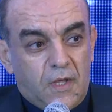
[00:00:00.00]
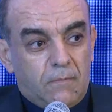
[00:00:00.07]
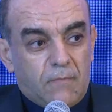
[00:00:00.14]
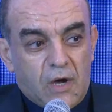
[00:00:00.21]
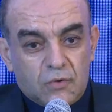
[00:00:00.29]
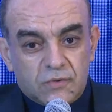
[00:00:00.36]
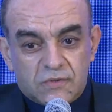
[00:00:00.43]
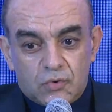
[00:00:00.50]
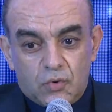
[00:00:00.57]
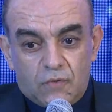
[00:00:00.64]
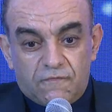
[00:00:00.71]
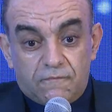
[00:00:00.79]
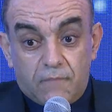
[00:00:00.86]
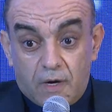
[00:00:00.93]
mountain
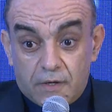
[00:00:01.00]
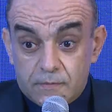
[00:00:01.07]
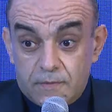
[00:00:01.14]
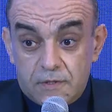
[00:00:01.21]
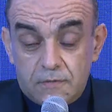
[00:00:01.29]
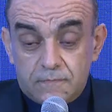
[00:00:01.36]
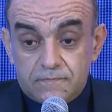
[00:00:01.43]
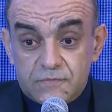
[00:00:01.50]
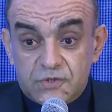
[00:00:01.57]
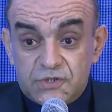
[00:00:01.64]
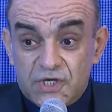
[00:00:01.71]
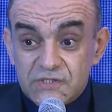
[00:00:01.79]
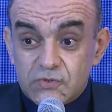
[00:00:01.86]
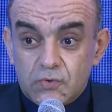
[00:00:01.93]
of marble
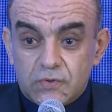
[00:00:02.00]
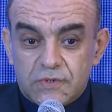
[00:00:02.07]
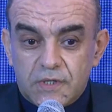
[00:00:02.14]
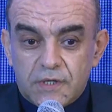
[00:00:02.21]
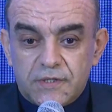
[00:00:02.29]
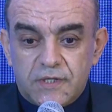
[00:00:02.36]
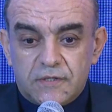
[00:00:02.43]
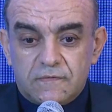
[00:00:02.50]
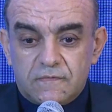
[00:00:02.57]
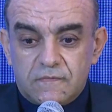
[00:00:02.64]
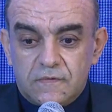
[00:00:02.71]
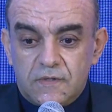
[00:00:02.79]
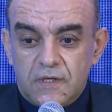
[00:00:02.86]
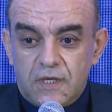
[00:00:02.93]
just to turn it
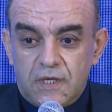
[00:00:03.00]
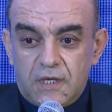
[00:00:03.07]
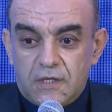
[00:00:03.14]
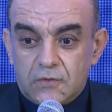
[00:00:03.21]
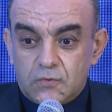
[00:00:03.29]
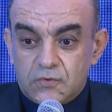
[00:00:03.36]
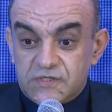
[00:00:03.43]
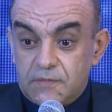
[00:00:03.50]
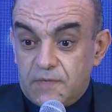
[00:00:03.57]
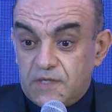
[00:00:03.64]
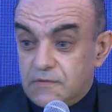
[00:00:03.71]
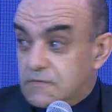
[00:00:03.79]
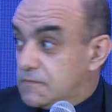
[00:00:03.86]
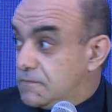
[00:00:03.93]
into cement.